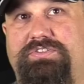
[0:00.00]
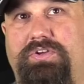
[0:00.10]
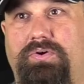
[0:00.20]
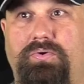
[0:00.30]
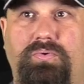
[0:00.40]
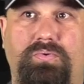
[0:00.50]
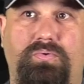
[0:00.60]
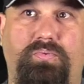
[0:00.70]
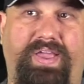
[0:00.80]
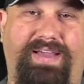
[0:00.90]
so
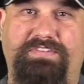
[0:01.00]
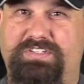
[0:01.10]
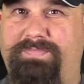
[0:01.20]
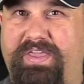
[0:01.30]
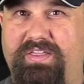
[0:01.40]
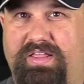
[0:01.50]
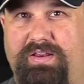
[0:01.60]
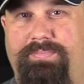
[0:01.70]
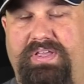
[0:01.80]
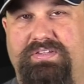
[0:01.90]
we have to
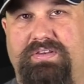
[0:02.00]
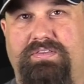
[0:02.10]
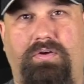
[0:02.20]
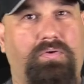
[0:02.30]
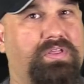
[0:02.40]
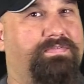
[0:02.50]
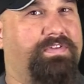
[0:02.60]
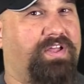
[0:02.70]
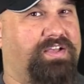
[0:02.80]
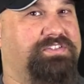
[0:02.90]
speculate a bit. The only
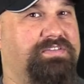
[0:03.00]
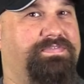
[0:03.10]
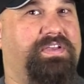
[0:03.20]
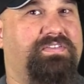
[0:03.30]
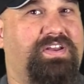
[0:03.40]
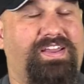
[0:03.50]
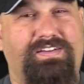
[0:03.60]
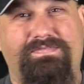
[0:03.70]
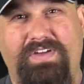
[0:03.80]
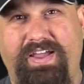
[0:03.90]
velocity figure that I
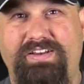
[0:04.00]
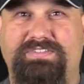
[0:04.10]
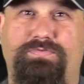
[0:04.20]
could find is